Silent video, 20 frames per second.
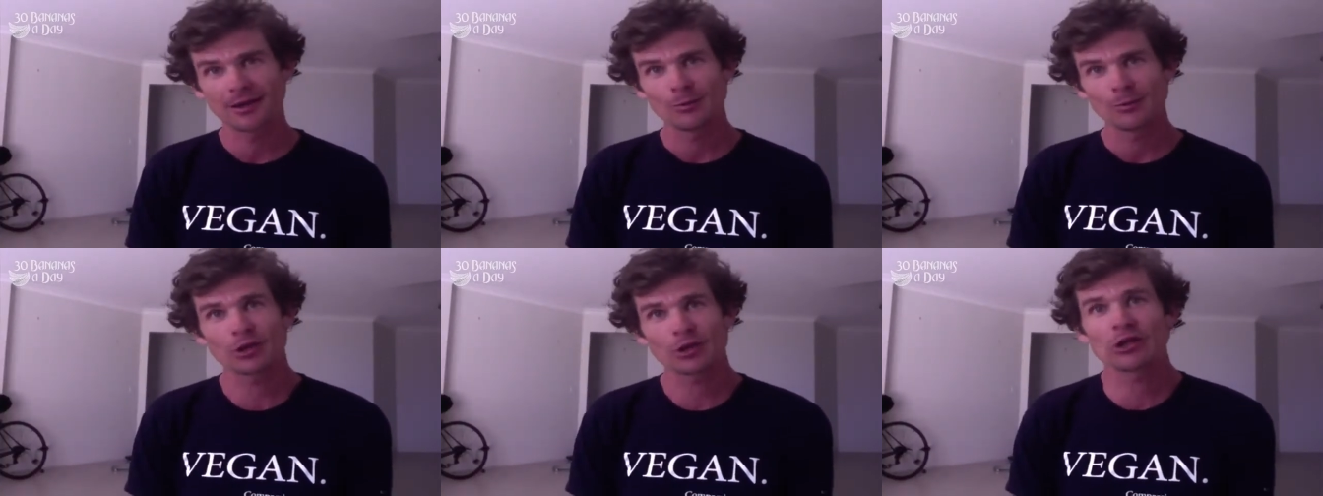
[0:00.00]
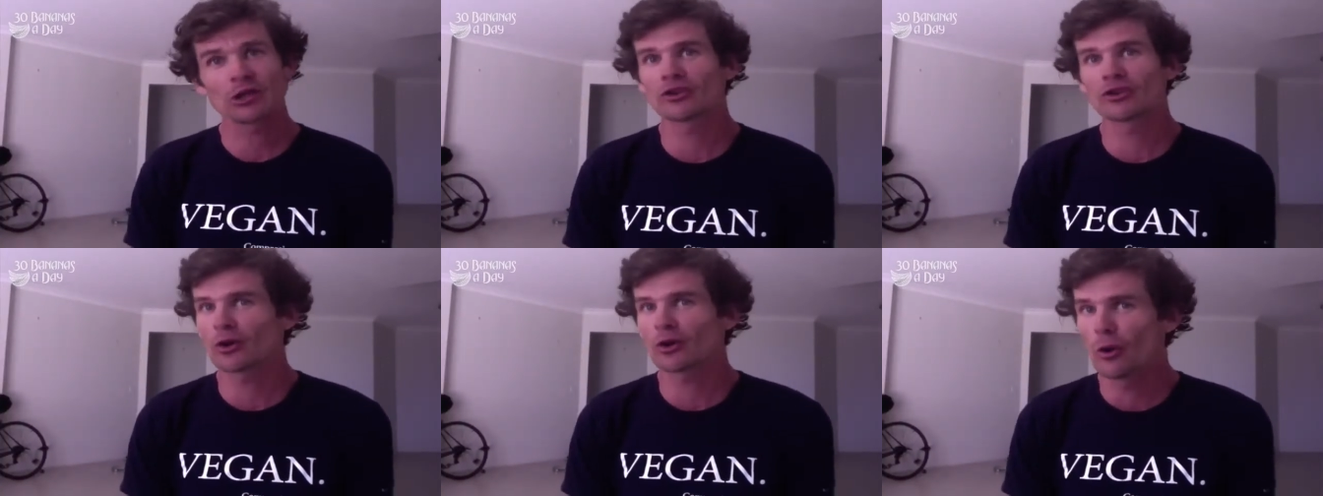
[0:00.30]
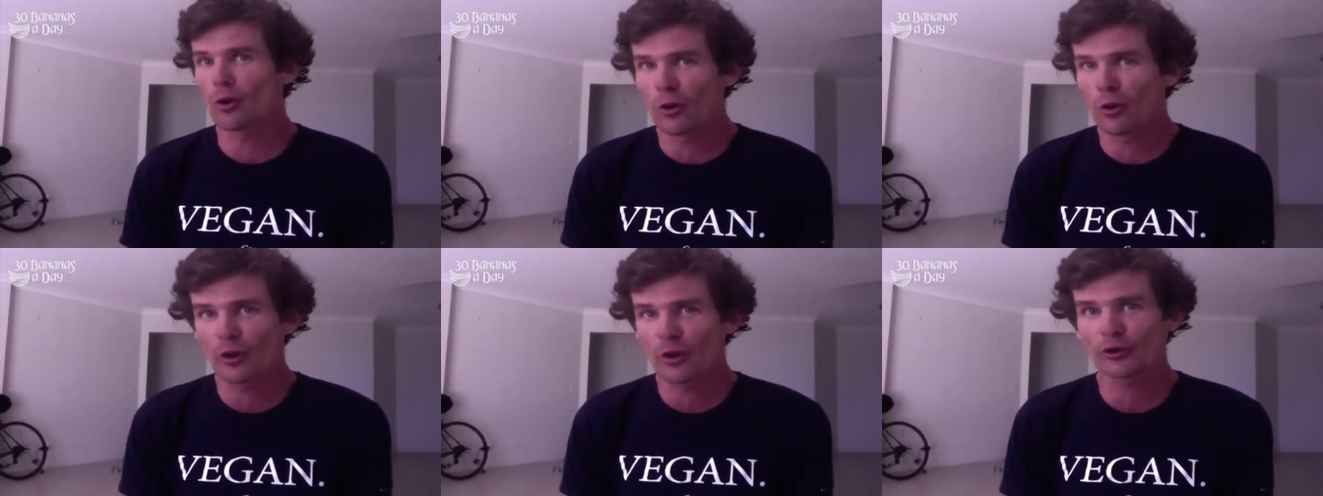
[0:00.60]
because
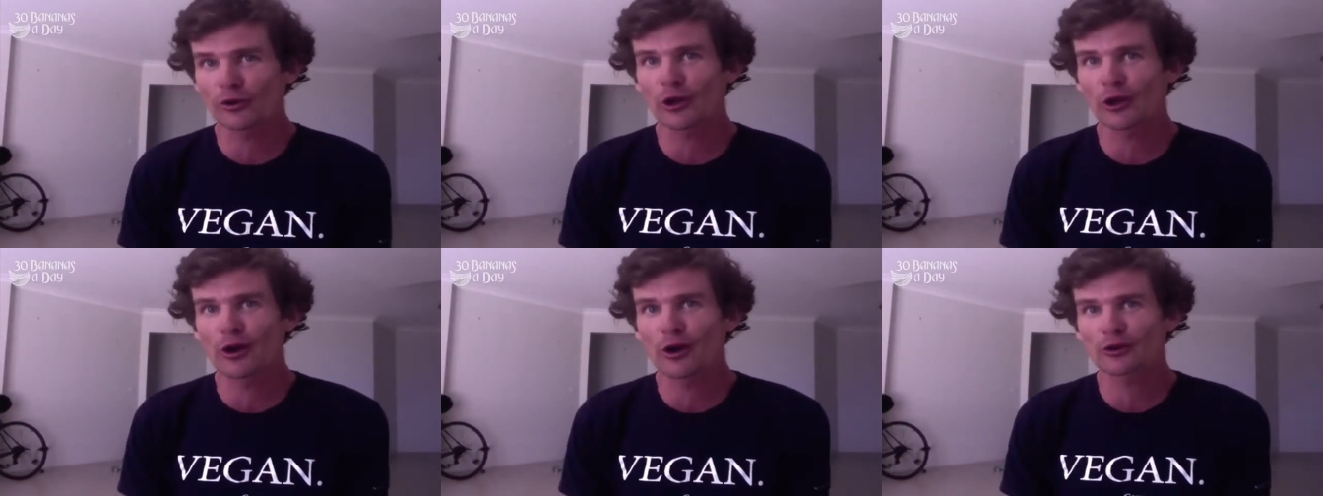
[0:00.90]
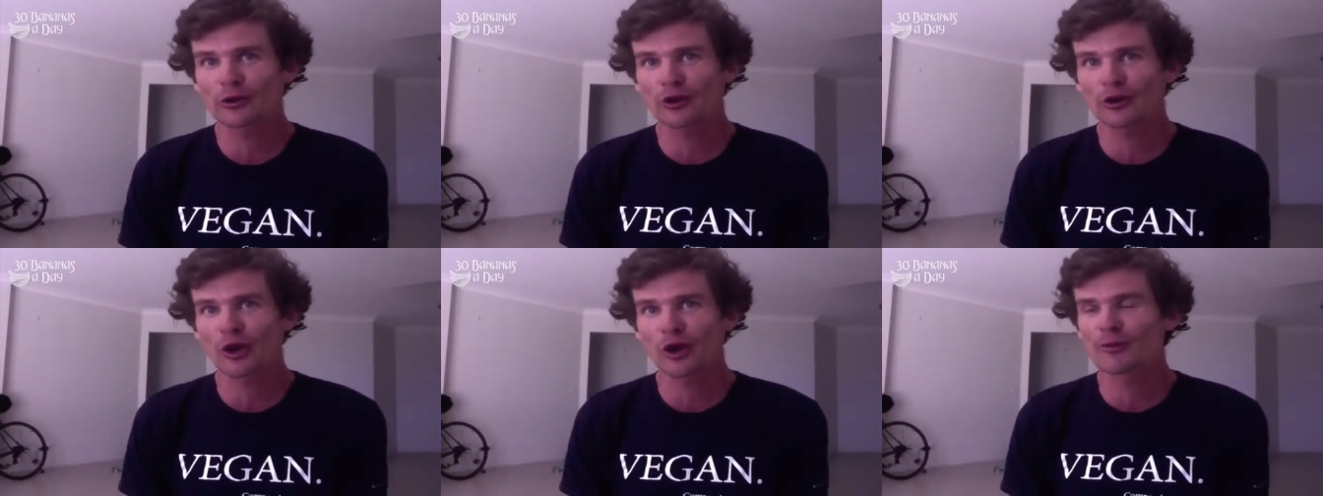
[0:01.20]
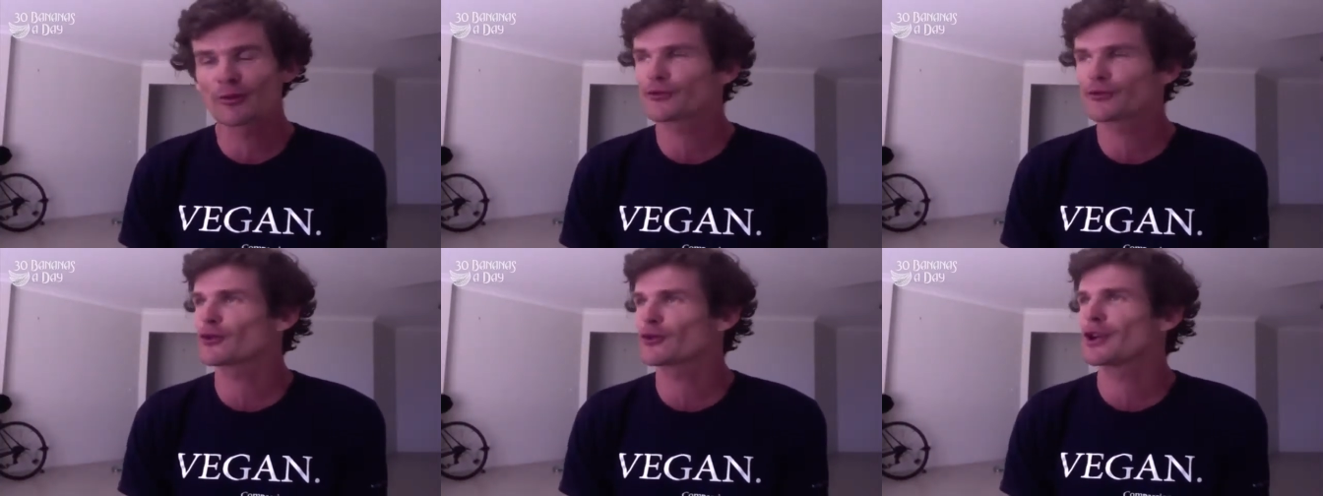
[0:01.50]
all of
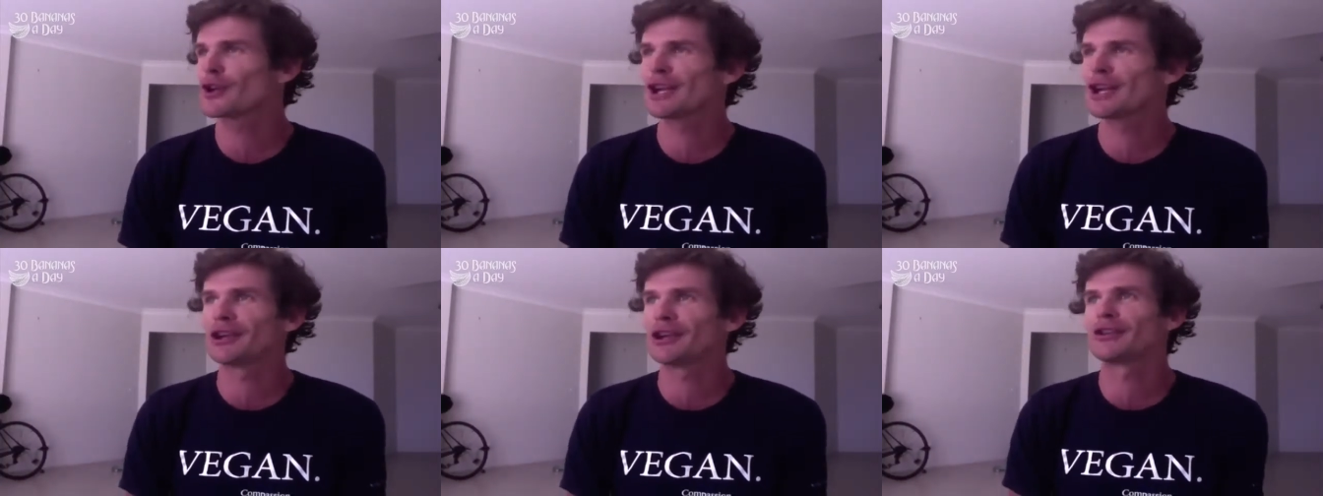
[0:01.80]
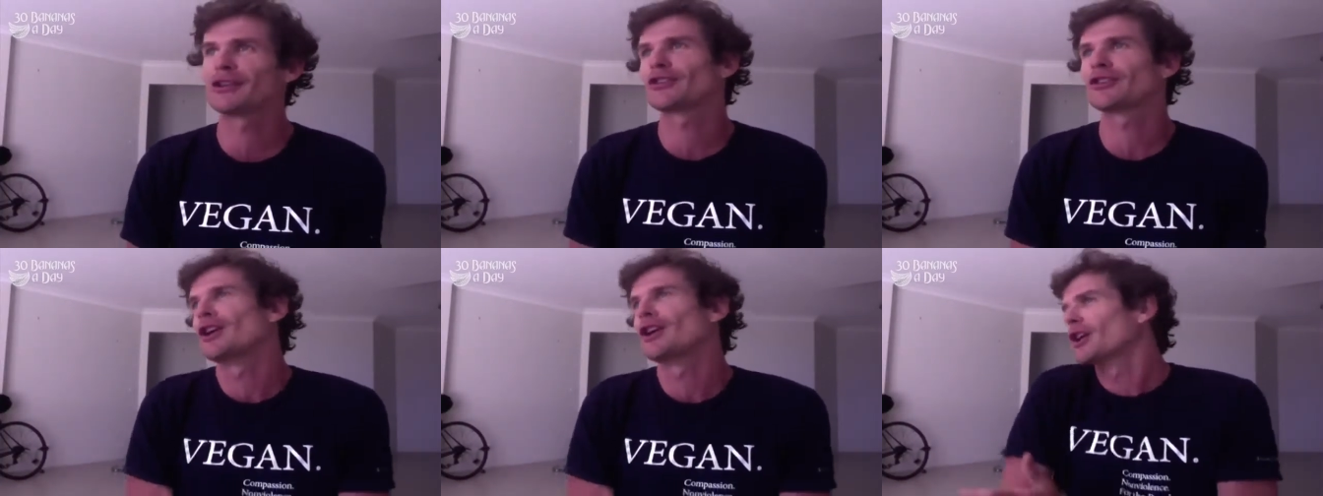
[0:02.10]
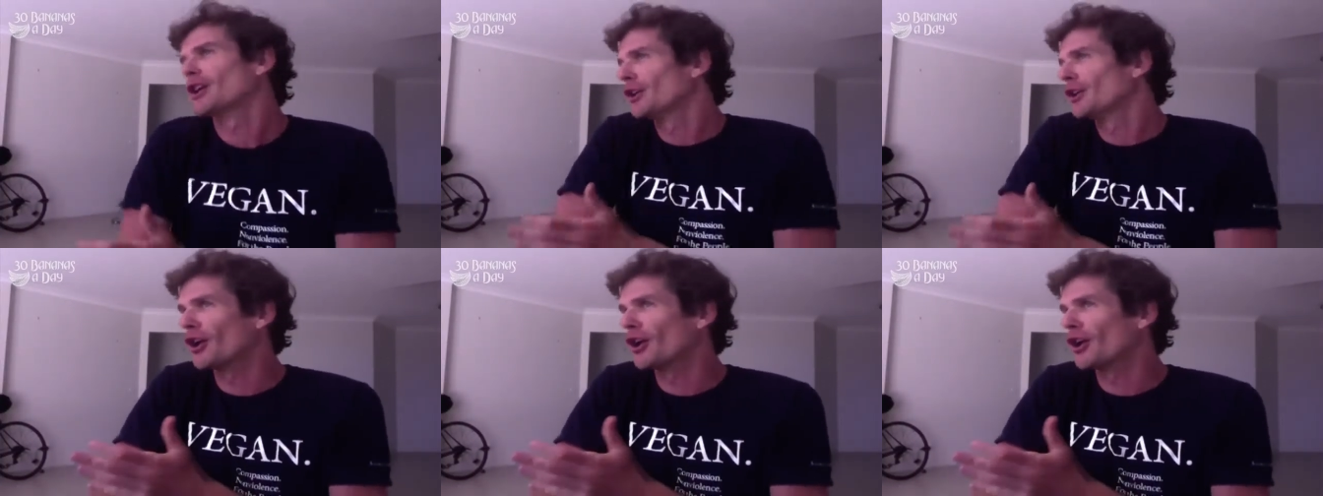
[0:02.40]
long-term free eaters,